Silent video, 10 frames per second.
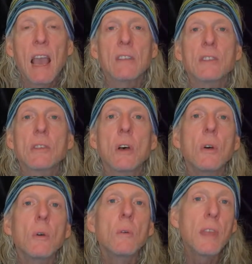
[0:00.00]
And
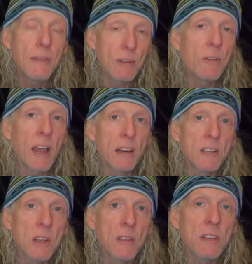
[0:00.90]
so they've invited
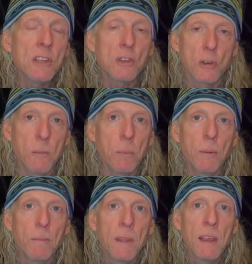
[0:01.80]
us on this trip.
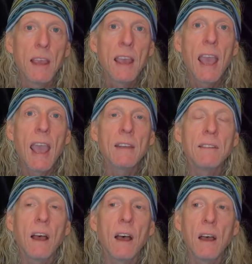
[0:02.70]

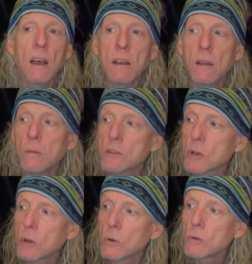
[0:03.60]
And
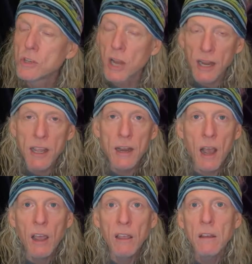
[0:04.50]
so Jenny and
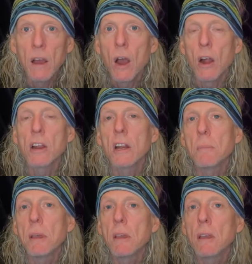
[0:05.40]
I are going to
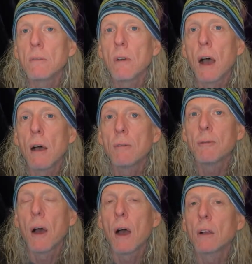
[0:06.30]
be
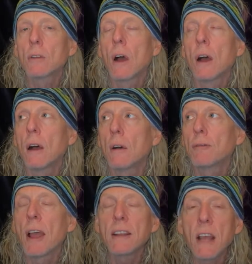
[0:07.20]

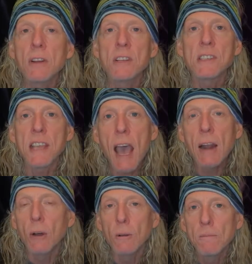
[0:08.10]
flying down to
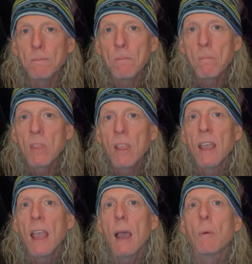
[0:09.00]
Seattle,
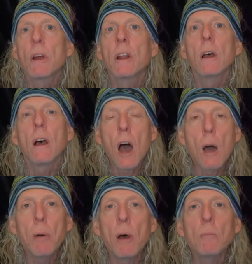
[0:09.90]
and we're going to
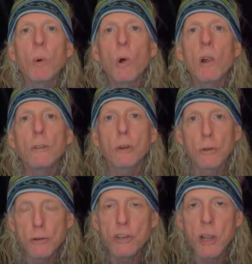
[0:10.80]
hop on board the
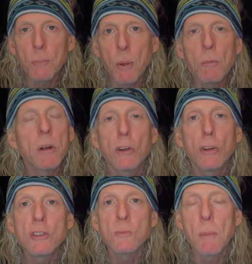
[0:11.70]
cruise ship, and we're going to
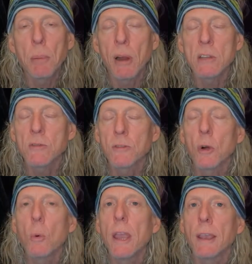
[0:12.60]
cruise with my parents for
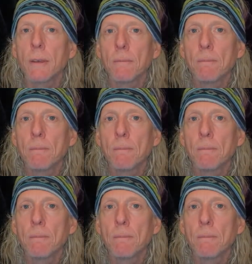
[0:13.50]
a week.